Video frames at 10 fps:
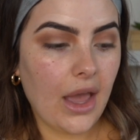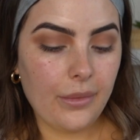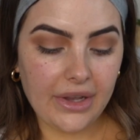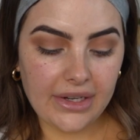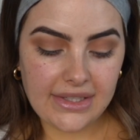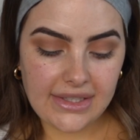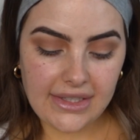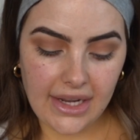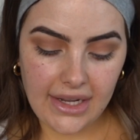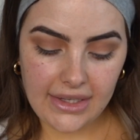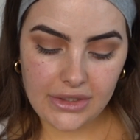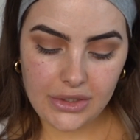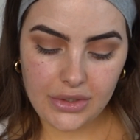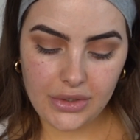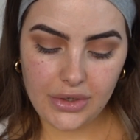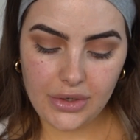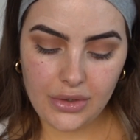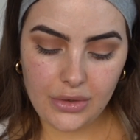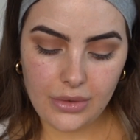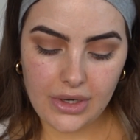And we're going to start
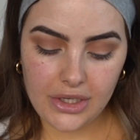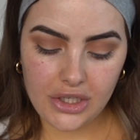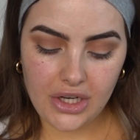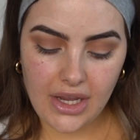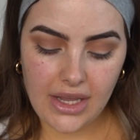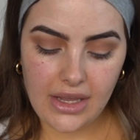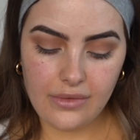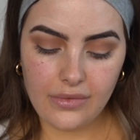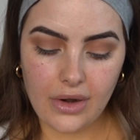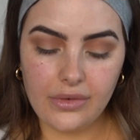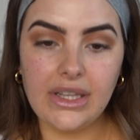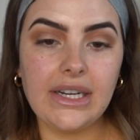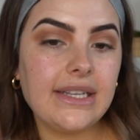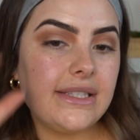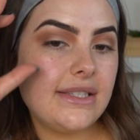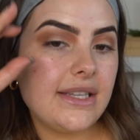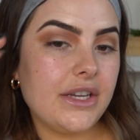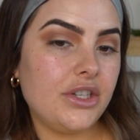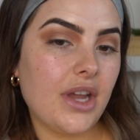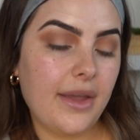to achieve a really nice
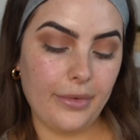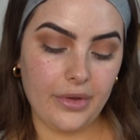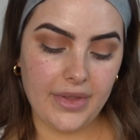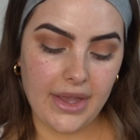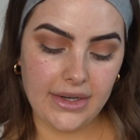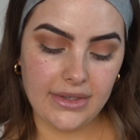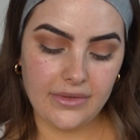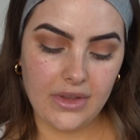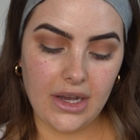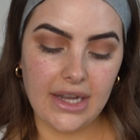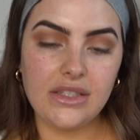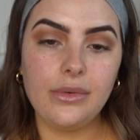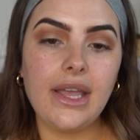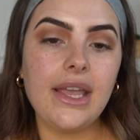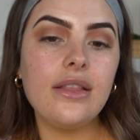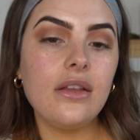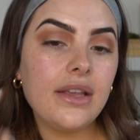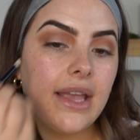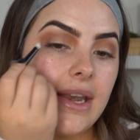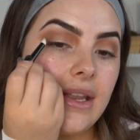C shape on the end of the eye. So we're
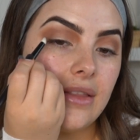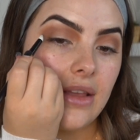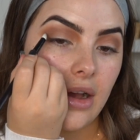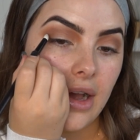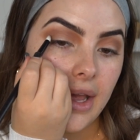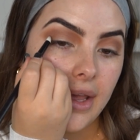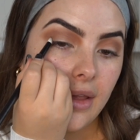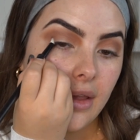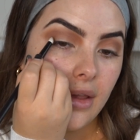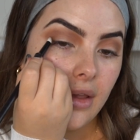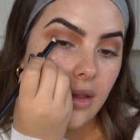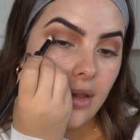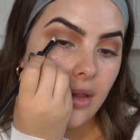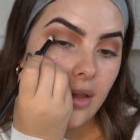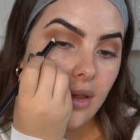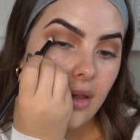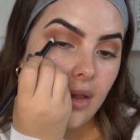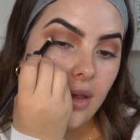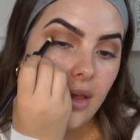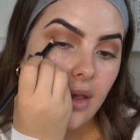elongating the eye and we're
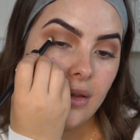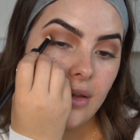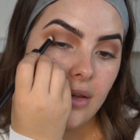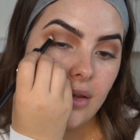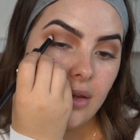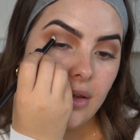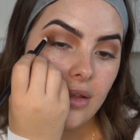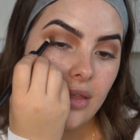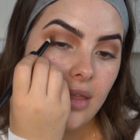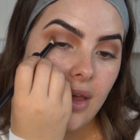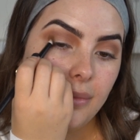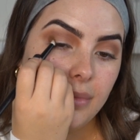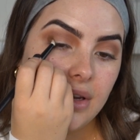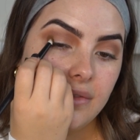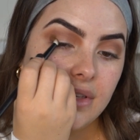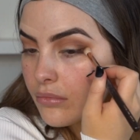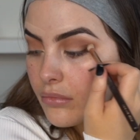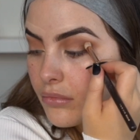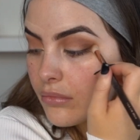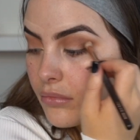adding that bit of
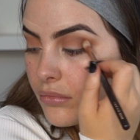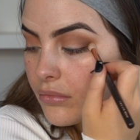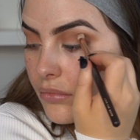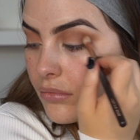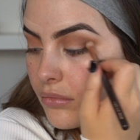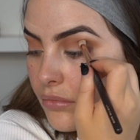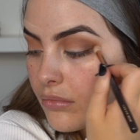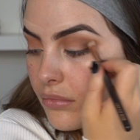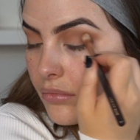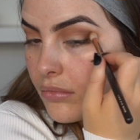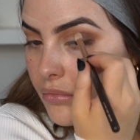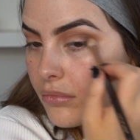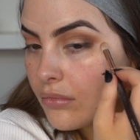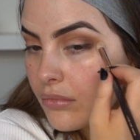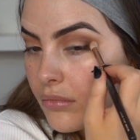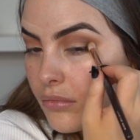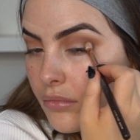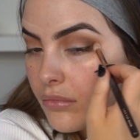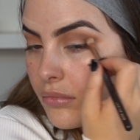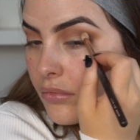depth as well. Just
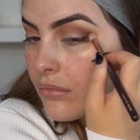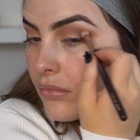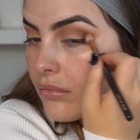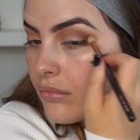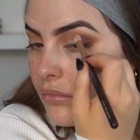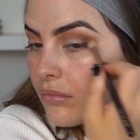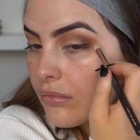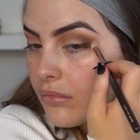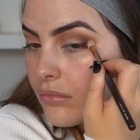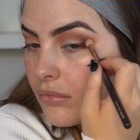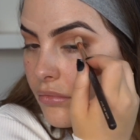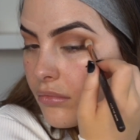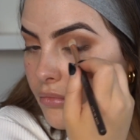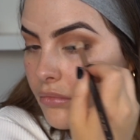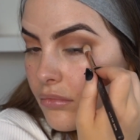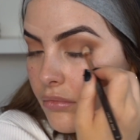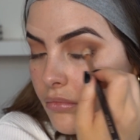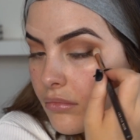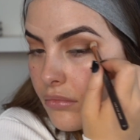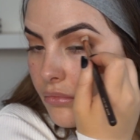going to blend it off with a 225 Luxe
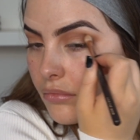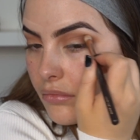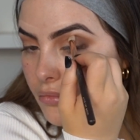Blender